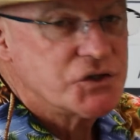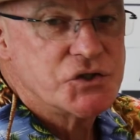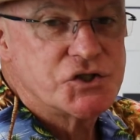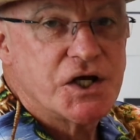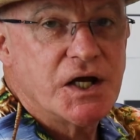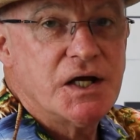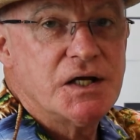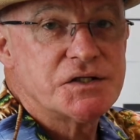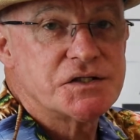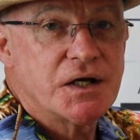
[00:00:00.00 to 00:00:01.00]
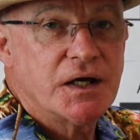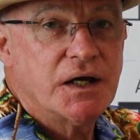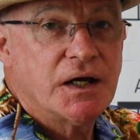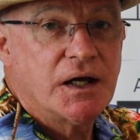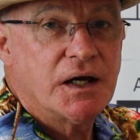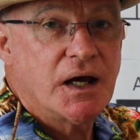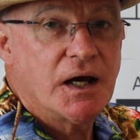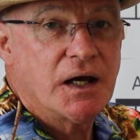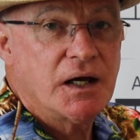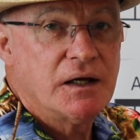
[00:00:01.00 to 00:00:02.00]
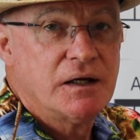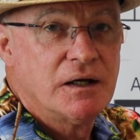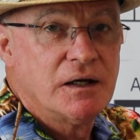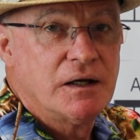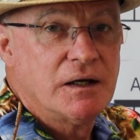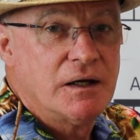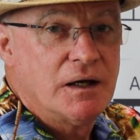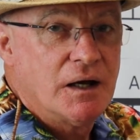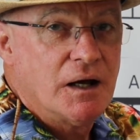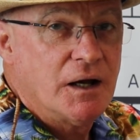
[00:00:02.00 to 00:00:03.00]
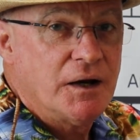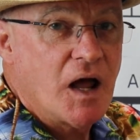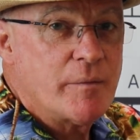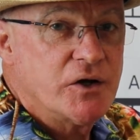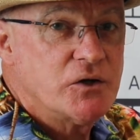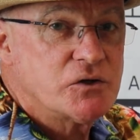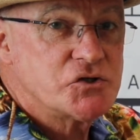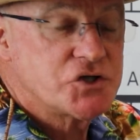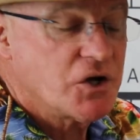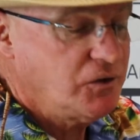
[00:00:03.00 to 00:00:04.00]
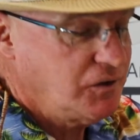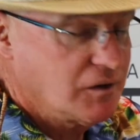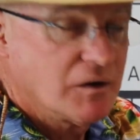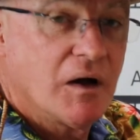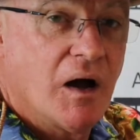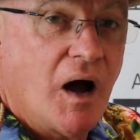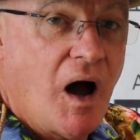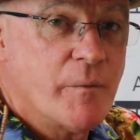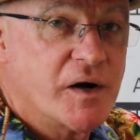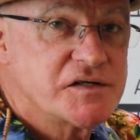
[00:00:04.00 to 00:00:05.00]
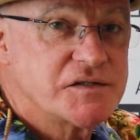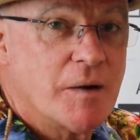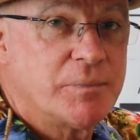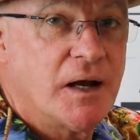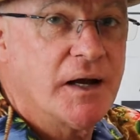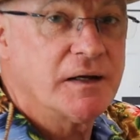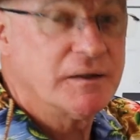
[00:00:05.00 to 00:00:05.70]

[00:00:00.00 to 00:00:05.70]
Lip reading: G, C, E, A. Now my uke is tuned, I'm ready to start playing.